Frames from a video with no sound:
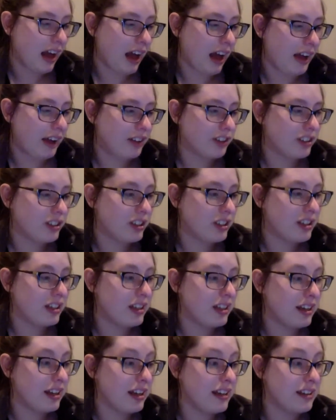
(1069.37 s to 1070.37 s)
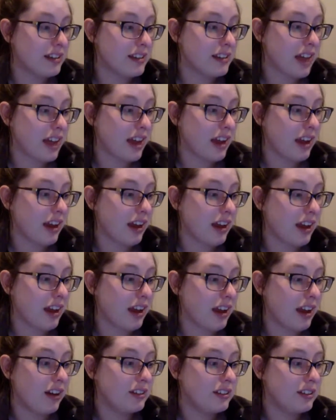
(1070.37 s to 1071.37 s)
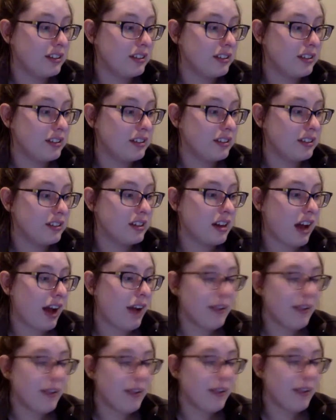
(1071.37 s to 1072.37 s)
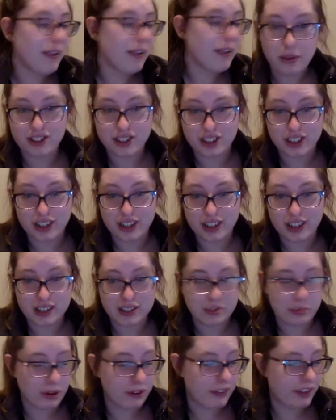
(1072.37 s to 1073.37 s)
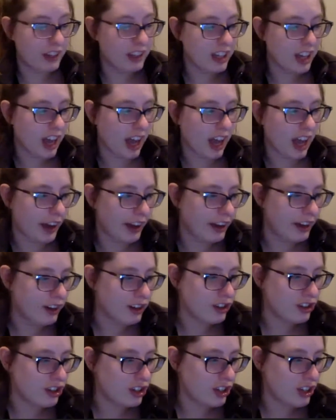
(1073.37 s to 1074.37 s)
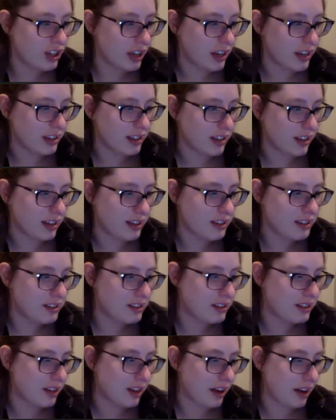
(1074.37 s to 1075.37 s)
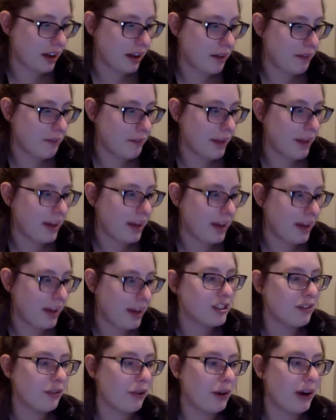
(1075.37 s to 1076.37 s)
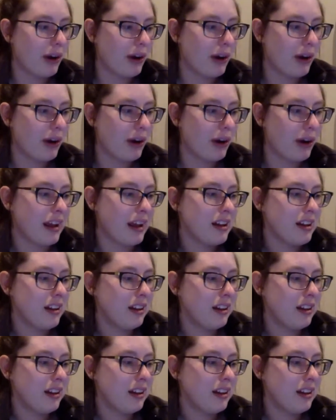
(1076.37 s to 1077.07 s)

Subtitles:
She is a house manager in this movie, and she is managing for a